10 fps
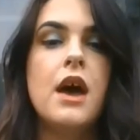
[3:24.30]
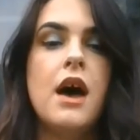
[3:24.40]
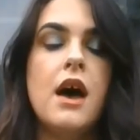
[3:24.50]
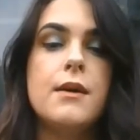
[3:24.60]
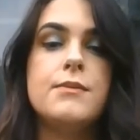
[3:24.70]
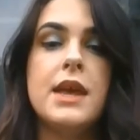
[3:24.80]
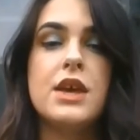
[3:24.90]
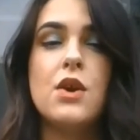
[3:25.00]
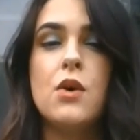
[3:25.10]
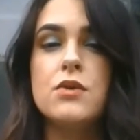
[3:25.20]
Um, they
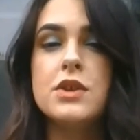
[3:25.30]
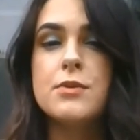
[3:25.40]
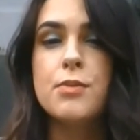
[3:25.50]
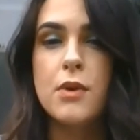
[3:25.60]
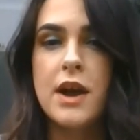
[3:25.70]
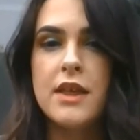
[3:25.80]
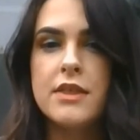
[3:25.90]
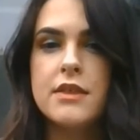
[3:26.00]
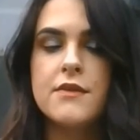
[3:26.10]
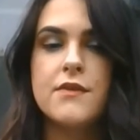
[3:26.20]
can hold their
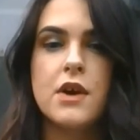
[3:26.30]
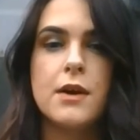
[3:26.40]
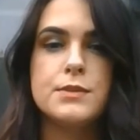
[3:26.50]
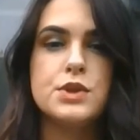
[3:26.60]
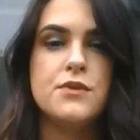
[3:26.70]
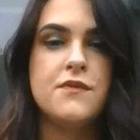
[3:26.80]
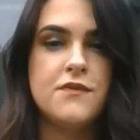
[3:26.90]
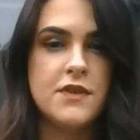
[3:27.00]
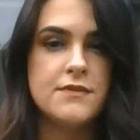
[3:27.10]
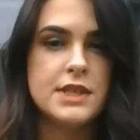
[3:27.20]
breath for up to
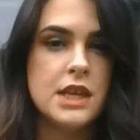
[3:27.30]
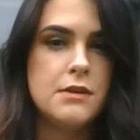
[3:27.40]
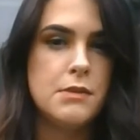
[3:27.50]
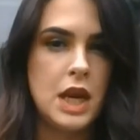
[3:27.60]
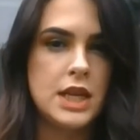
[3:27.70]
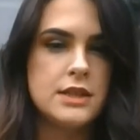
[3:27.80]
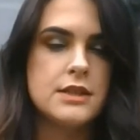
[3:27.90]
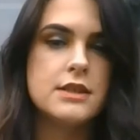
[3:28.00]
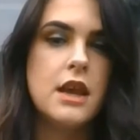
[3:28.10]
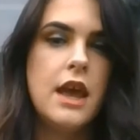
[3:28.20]
15
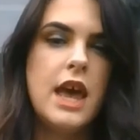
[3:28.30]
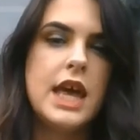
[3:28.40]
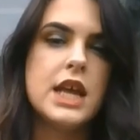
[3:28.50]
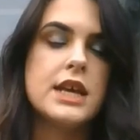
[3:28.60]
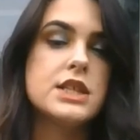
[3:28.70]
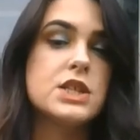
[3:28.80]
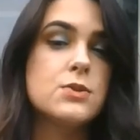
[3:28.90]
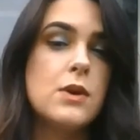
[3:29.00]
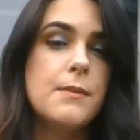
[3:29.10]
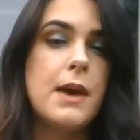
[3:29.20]
minutes and can
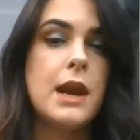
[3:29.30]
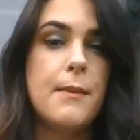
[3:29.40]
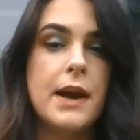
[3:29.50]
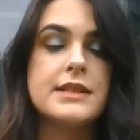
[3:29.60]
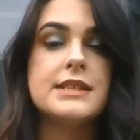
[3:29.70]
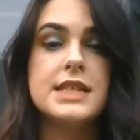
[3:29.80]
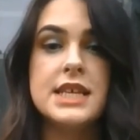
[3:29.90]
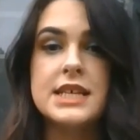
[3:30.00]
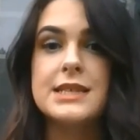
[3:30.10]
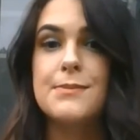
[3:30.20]
swim at about
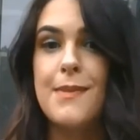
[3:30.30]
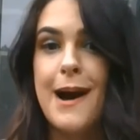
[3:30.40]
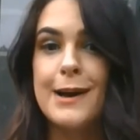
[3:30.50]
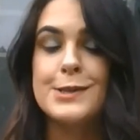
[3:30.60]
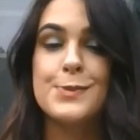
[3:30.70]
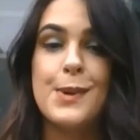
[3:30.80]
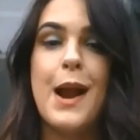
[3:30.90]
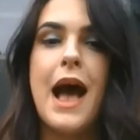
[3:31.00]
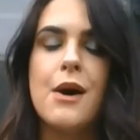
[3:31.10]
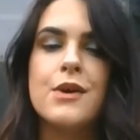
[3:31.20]
6 miles per
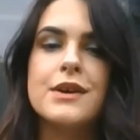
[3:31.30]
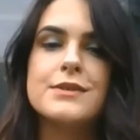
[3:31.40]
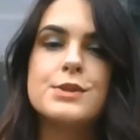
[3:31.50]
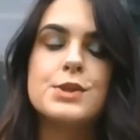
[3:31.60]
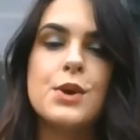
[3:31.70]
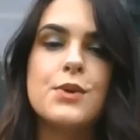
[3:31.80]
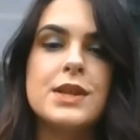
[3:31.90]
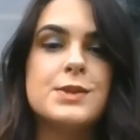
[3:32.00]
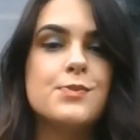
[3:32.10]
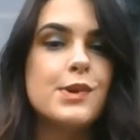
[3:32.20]
hour so
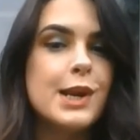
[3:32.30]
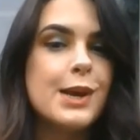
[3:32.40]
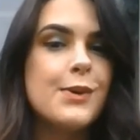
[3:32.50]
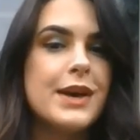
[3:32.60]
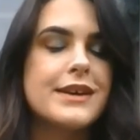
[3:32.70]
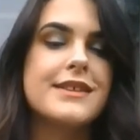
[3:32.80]
that's pretty quick.